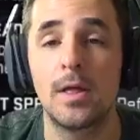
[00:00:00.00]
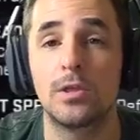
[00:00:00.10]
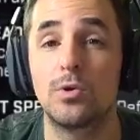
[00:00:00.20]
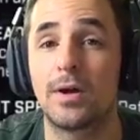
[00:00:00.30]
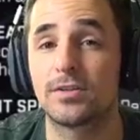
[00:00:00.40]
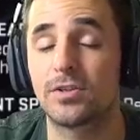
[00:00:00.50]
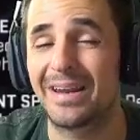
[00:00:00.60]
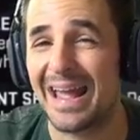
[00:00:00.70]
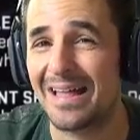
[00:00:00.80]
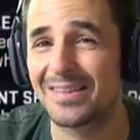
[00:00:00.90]
You guys thought
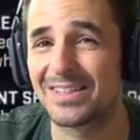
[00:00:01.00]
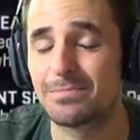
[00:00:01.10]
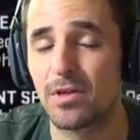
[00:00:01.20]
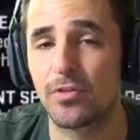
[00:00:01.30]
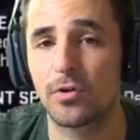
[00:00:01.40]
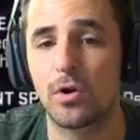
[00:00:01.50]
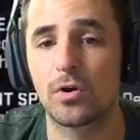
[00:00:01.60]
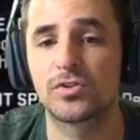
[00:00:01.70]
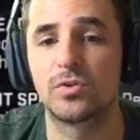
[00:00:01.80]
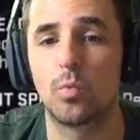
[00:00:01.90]
Alex Smith or
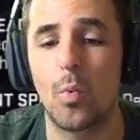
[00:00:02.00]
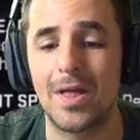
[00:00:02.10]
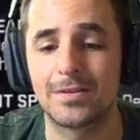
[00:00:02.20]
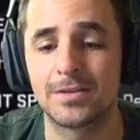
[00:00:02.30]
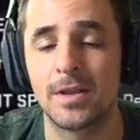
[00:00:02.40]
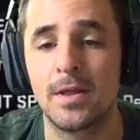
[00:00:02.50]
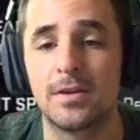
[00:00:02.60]
Carson Wentz.